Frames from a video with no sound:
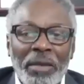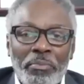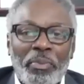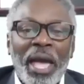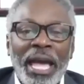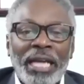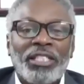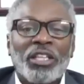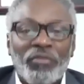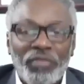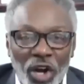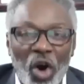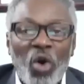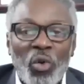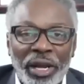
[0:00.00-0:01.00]
page of
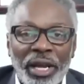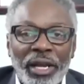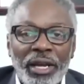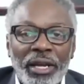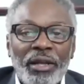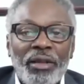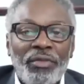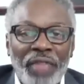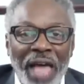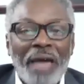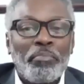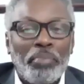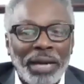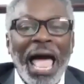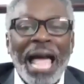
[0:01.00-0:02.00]
knowing
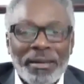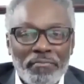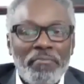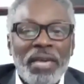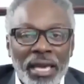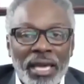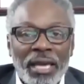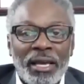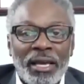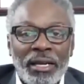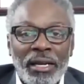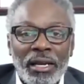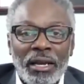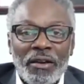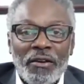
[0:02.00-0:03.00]
that Black men
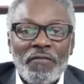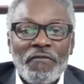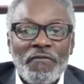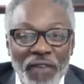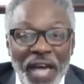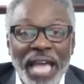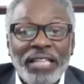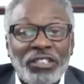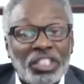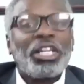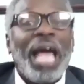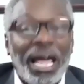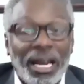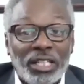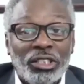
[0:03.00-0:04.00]
face
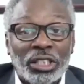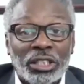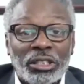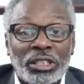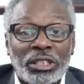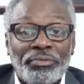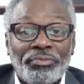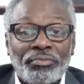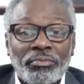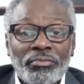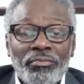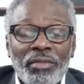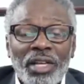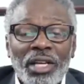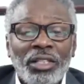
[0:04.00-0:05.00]
challenges.
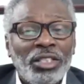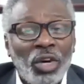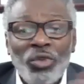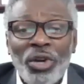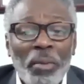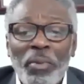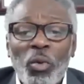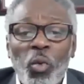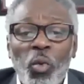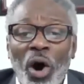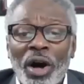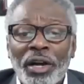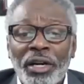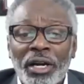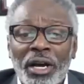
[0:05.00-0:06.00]
So number
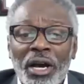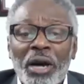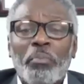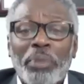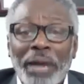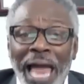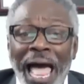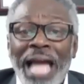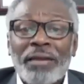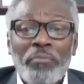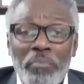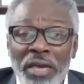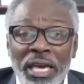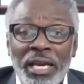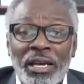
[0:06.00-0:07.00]
one, Black
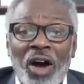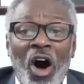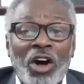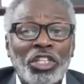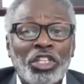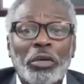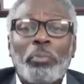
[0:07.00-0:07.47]
men are